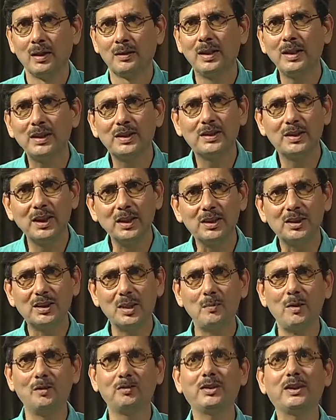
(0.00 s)
This
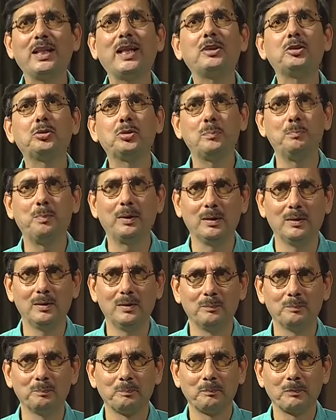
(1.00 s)
system of satrapal
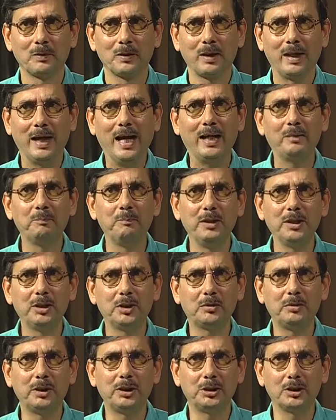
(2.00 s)

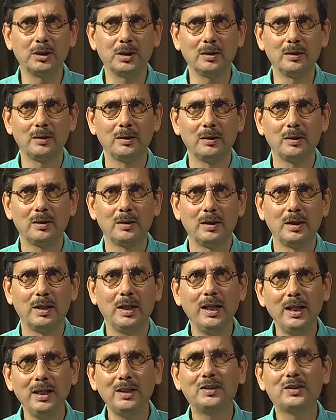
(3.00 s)
administration
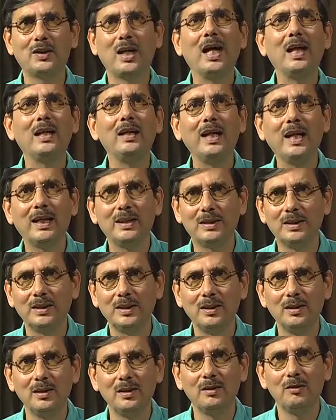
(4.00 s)
is a
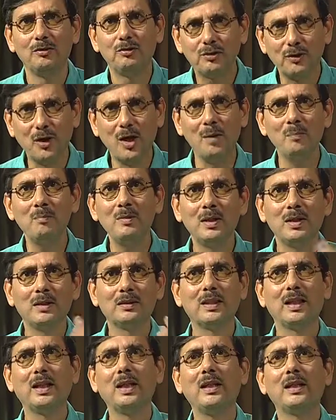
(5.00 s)
legacy from
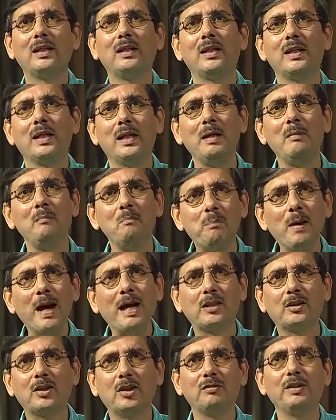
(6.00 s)
the
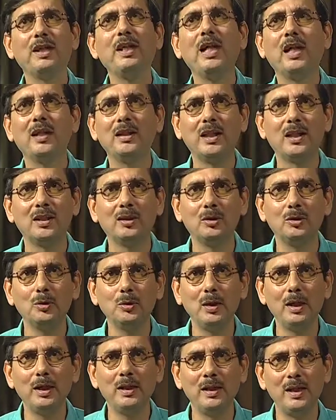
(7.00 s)
impact of Iranian
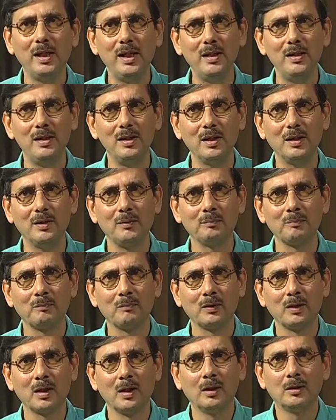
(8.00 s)
rule in India.
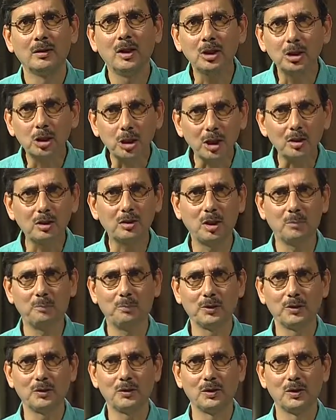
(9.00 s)
The
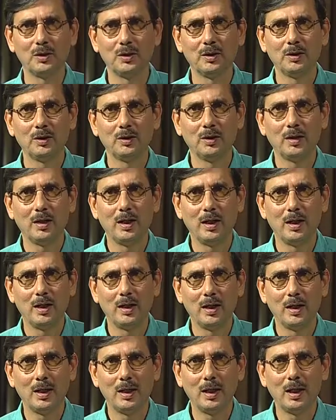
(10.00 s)
Kshatrapas
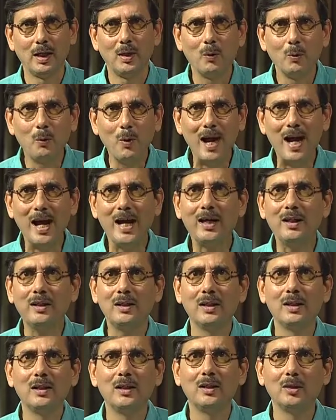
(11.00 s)

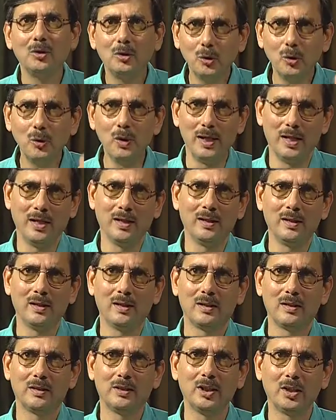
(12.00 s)
were ruling
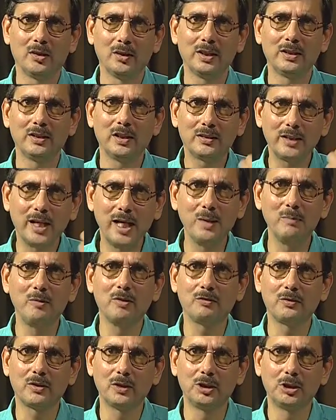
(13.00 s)
during the time
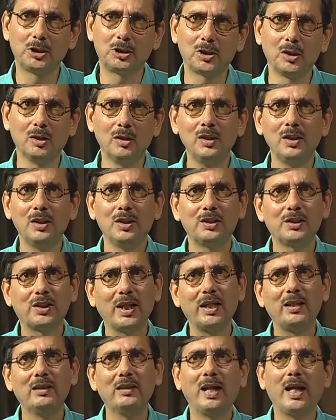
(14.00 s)
of Kanishka,
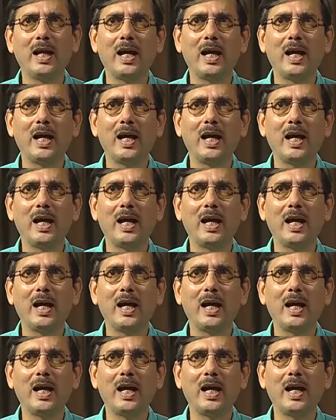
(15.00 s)
say in